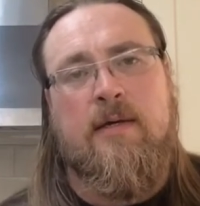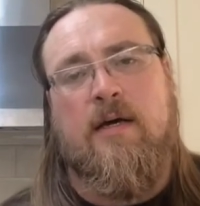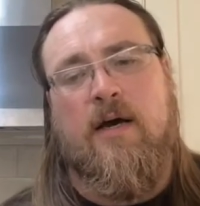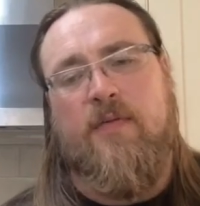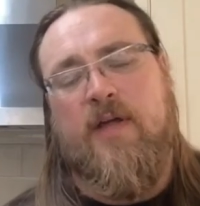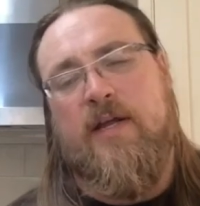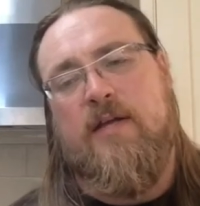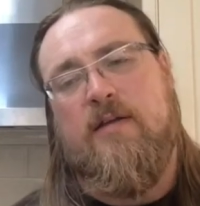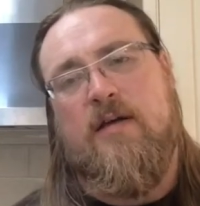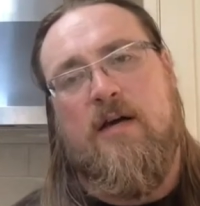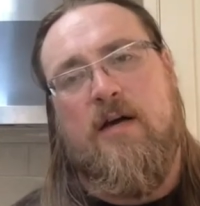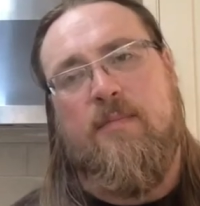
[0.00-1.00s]
and then
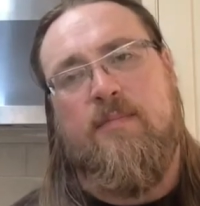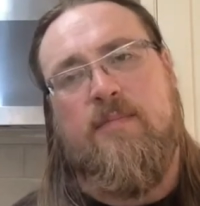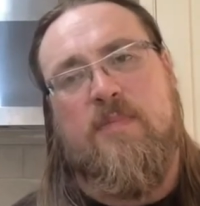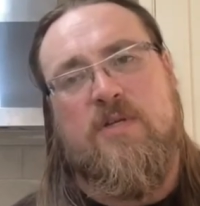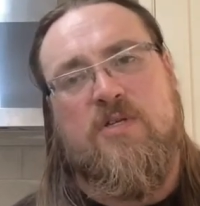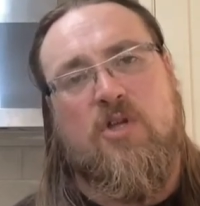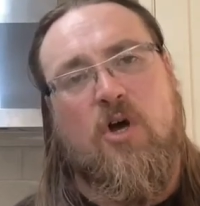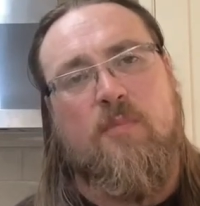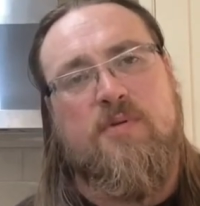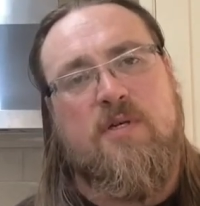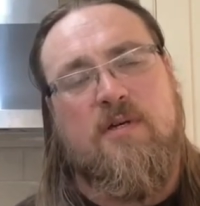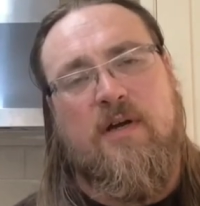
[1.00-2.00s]
it
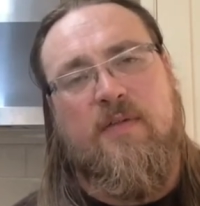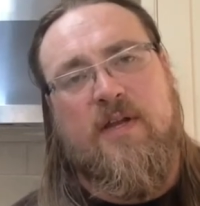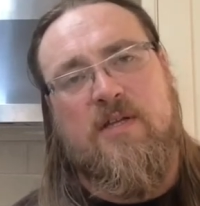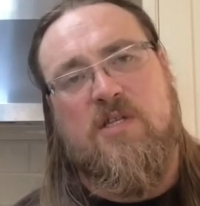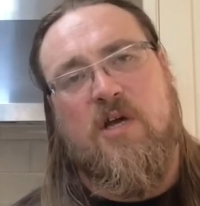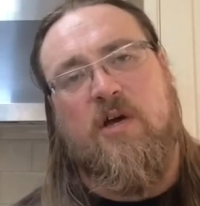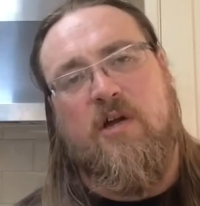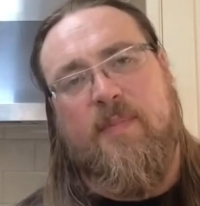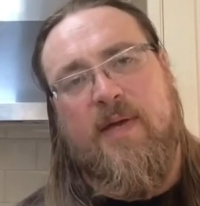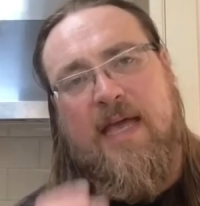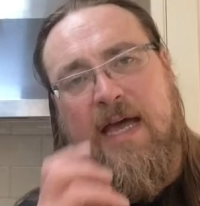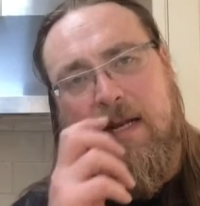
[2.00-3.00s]
stopped, and then it started up
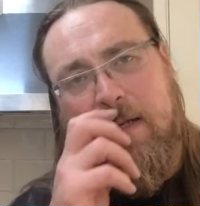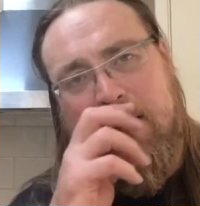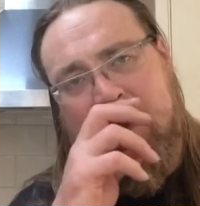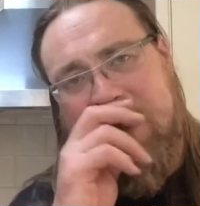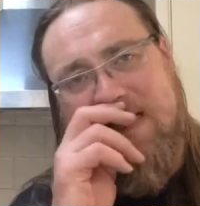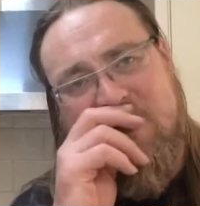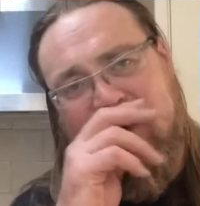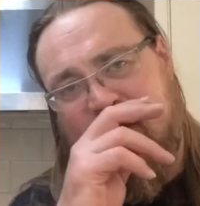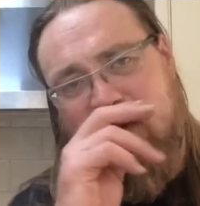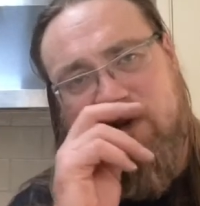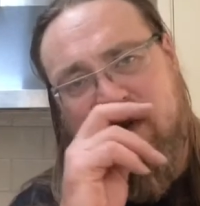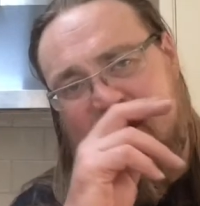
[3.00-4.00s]
again, and it lasted
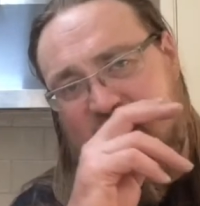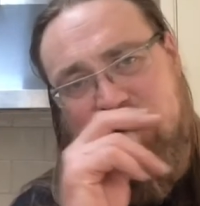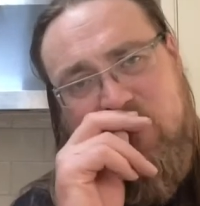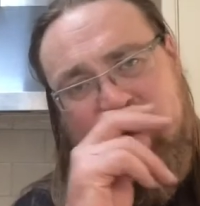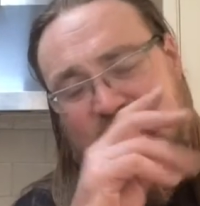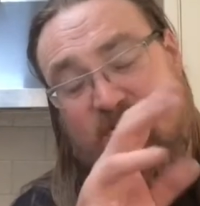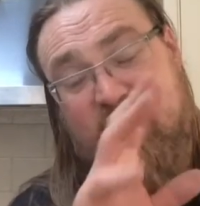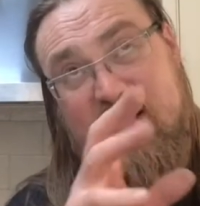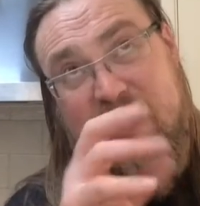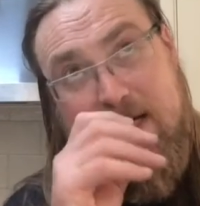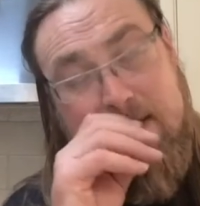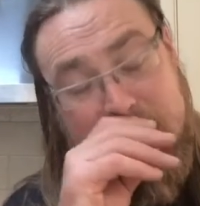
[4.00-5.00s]
for another 2-3
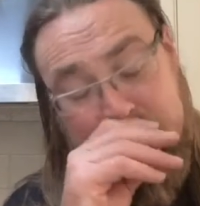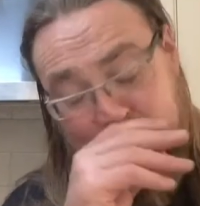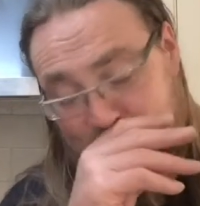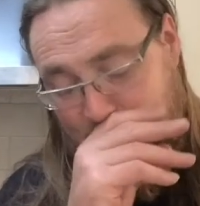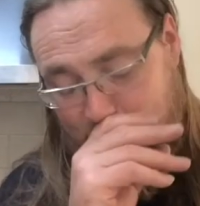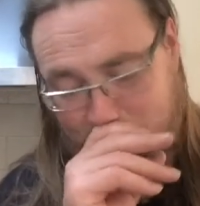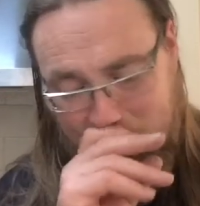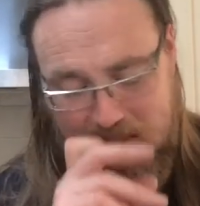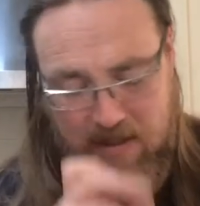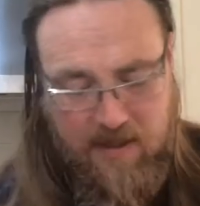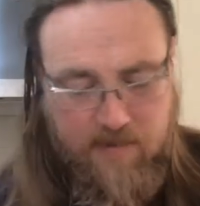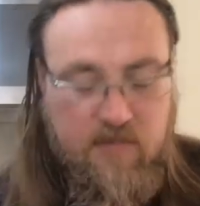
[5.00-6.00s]
days.
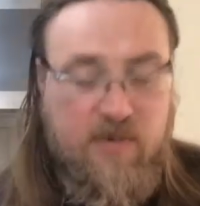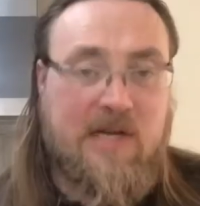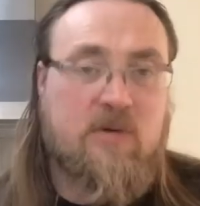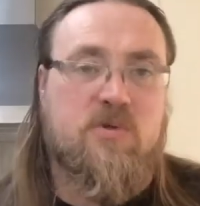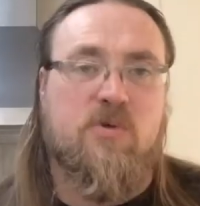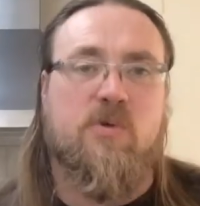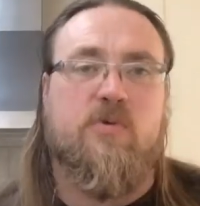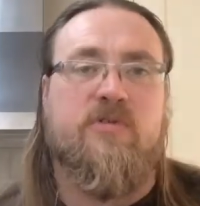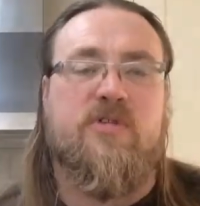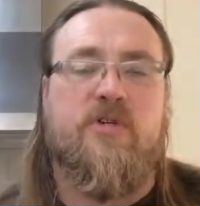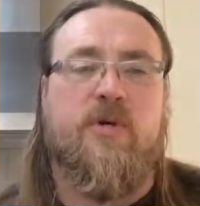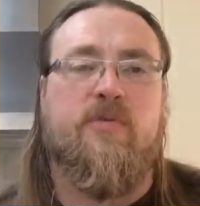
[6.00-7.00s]
That was all there
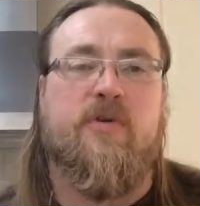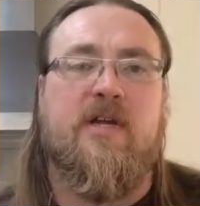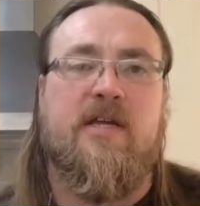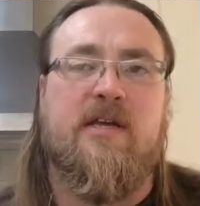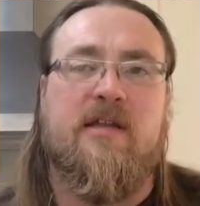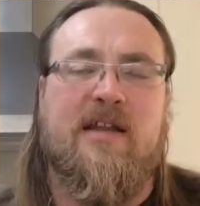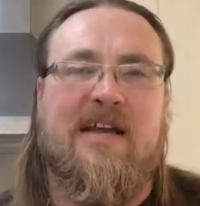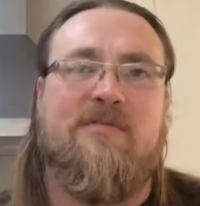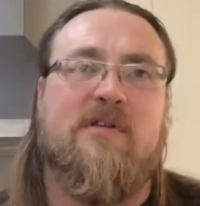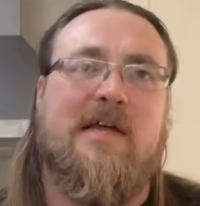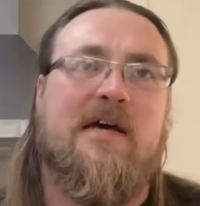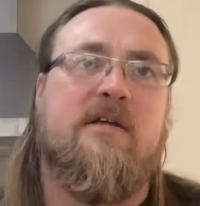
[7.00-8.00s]
was to it really. And then
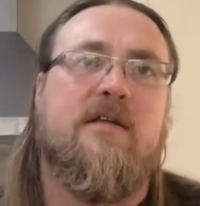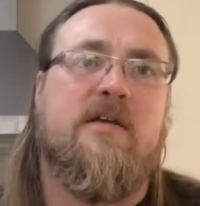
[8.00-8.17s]
after that,